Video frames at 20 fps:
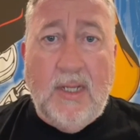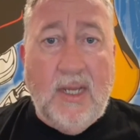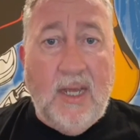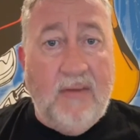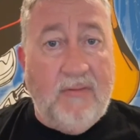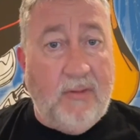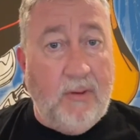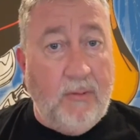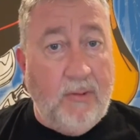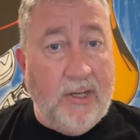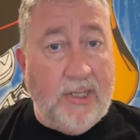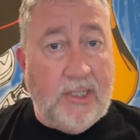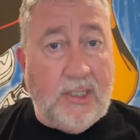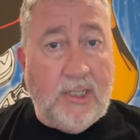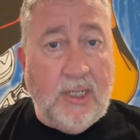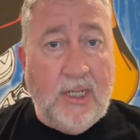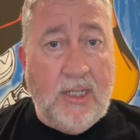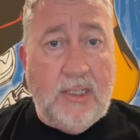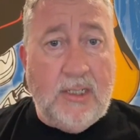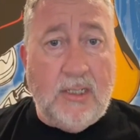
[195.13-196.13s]
If there are any
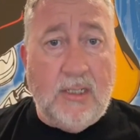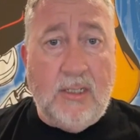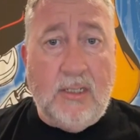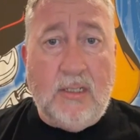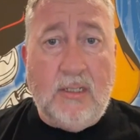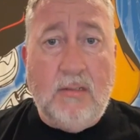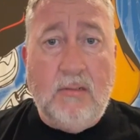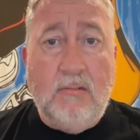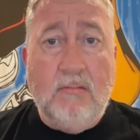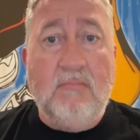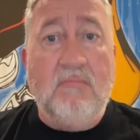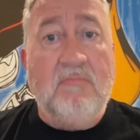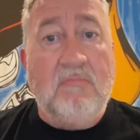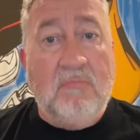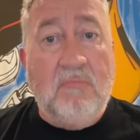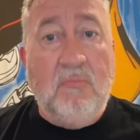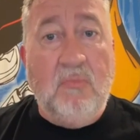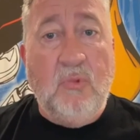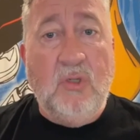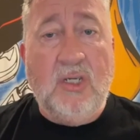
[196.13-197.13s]
changes,
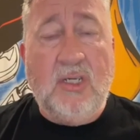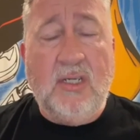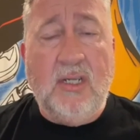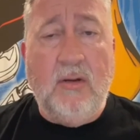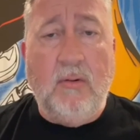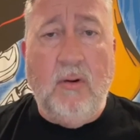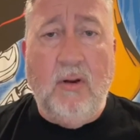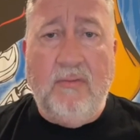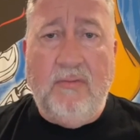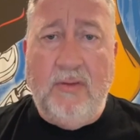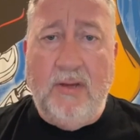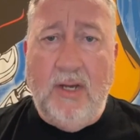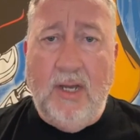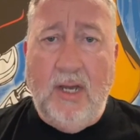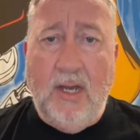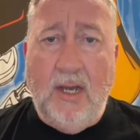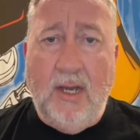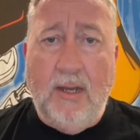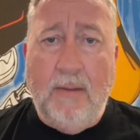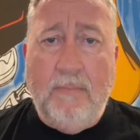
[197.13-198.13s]
which there often
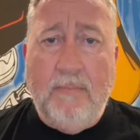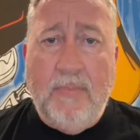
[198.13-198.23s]
are,